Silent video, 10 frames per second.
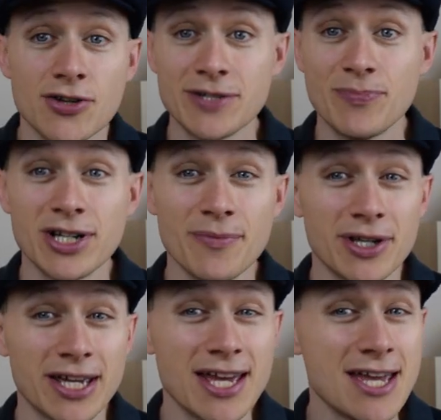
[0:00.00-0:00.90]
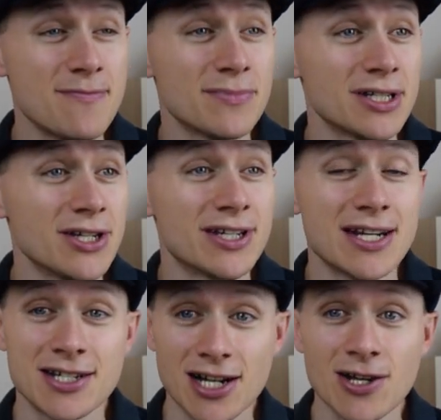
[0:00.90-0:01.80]
I did bring up the game, but you can
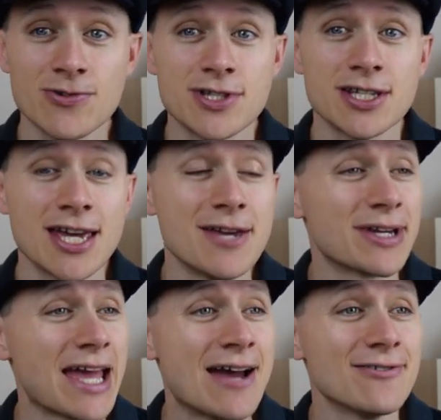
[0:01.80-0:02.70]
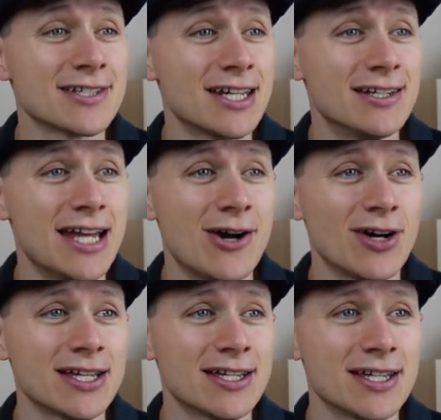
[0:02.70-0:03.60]
actually close the game account, and now
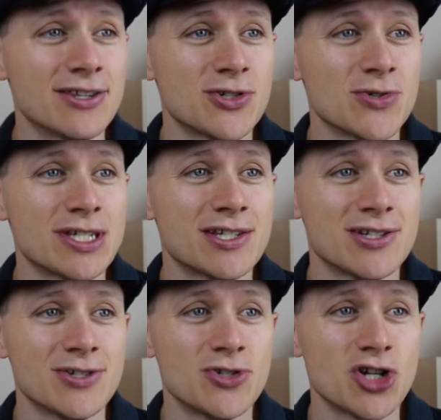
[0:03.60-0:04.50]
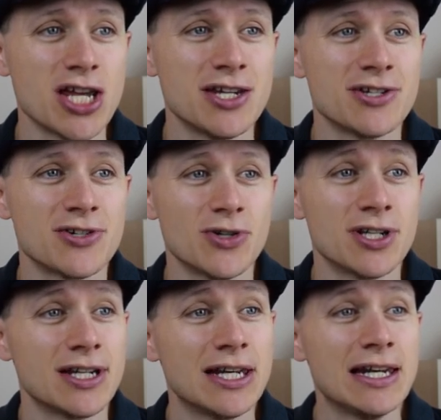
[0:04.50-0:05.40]
I can get the choice to change,
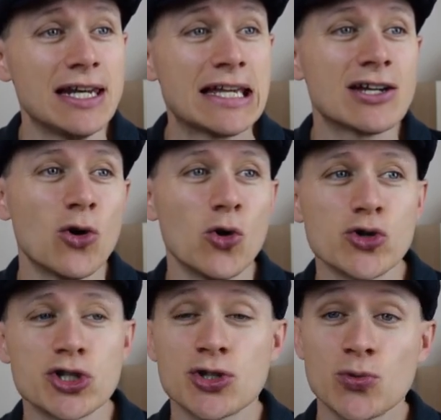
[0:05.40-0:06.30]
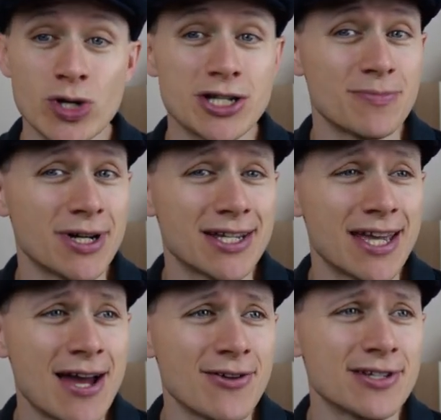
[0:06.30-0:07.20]
link or switch my
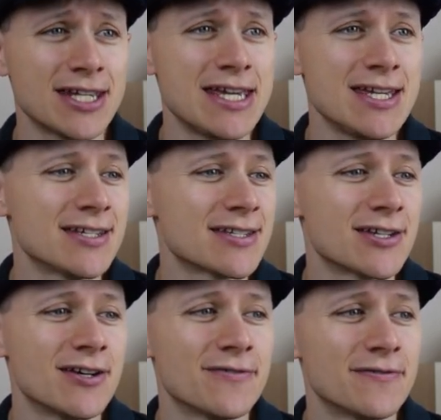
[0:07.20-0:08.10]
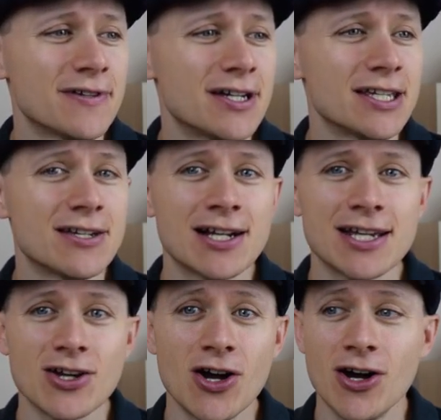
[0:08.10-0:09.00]
account here. So if you
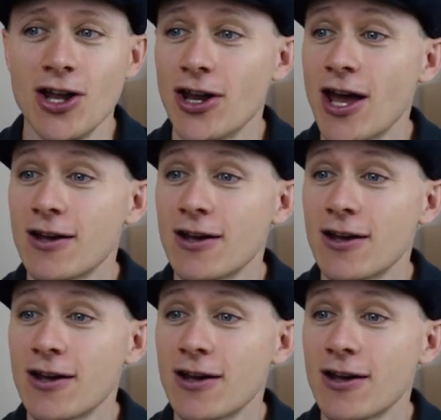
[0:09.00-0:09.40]
click on